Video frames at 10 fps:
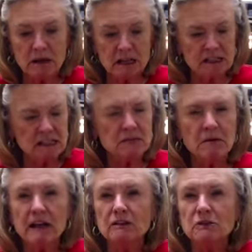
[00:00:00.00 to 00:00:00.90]
and
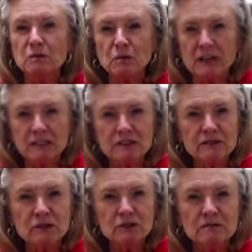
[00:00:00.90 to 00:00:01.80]
smells
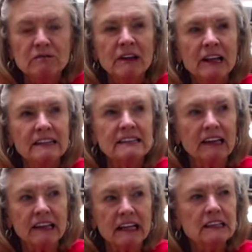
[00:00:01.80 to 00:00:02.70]
wonderful. It's got
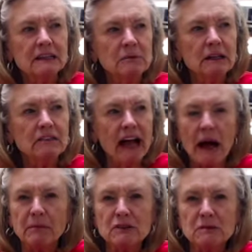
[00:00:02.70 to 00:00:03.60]
that little bit of apple
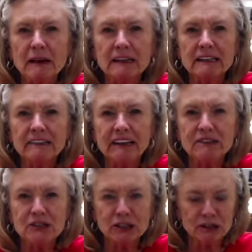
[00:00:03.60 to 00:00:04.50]
smell in there
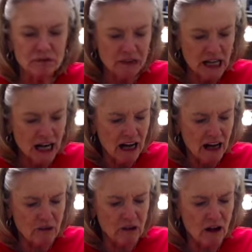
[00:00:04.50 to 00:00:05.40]
too,
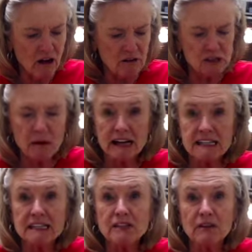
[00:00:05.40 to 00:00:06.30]
with all the
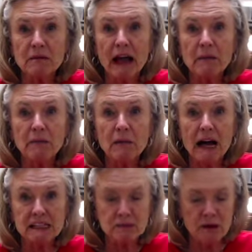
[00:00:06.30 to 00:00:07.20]
spices from the apple pie
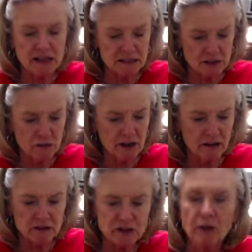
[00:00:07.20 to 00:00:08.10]
spice as well.
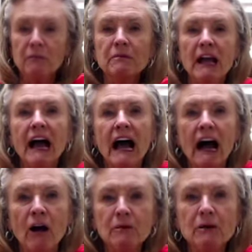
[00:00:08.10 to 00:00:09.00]
So I hope
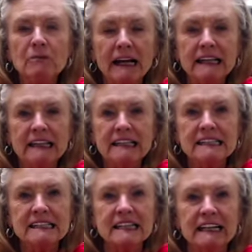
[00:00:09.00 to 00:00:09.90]
you'll make this,
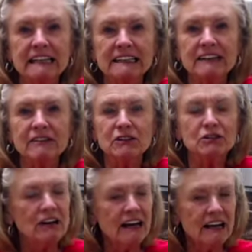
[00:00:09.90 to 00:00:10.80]
give it a
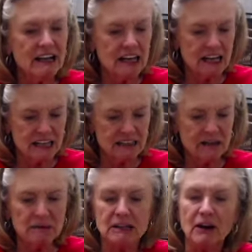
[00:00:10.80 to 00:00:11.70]
try, and let me
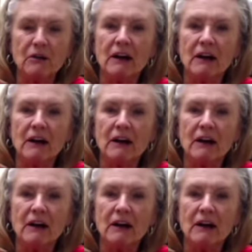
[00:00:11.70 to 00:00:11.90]
know